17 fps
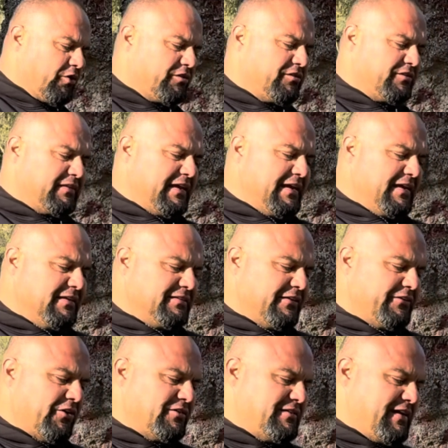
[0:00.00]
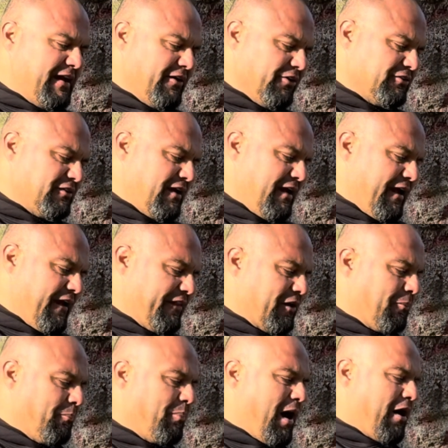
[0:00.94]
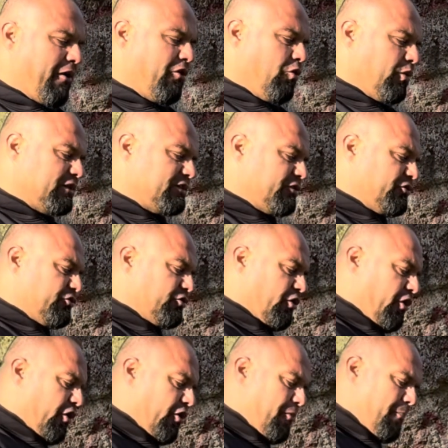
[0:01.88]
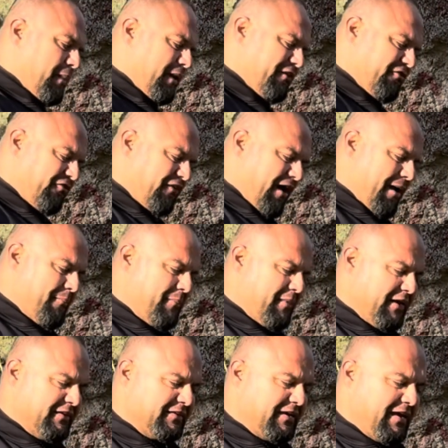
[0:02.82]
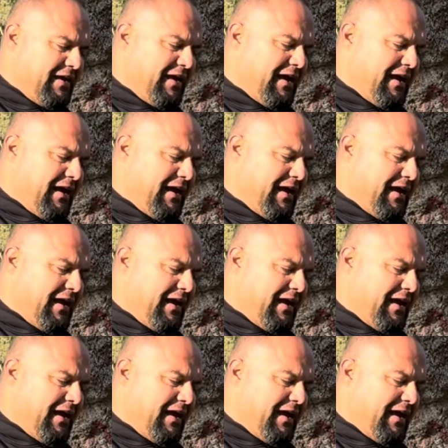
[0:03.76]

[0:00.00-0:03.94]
stings in their tails, and their power was to hurt men 5 months.